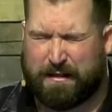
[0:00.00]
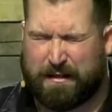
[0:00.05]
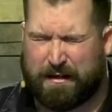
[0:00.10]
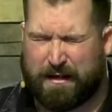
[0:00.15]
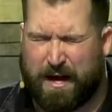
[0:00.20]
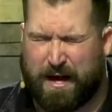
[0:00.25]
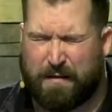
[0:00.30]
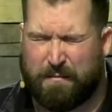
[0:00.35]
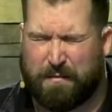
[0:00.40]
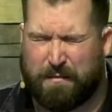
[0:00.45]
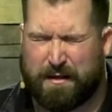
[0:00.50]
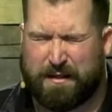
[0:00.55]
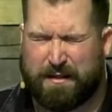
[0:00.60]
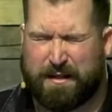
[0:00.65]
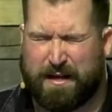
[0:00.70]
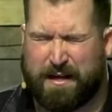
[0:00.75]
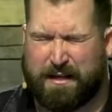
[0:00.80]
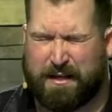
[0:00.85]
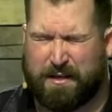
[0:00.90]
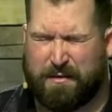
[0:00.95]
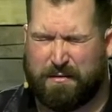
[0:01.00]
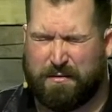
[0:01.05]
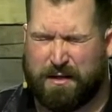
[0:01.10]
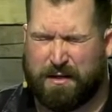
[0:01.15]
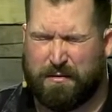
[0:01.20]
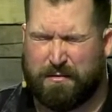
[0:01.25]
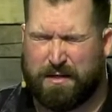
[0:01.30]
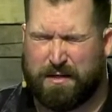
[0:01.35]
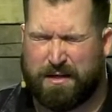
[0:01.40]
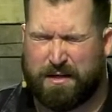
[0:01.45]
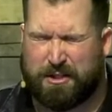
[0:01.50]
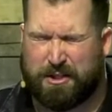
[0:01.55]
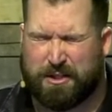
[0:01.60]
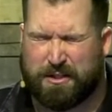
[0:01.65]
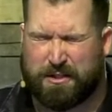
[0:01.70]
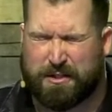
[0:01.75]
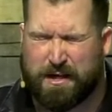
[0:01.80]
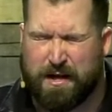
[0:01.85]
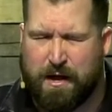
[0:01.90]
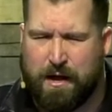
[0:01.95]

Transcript: And God, we thank you that you didn't just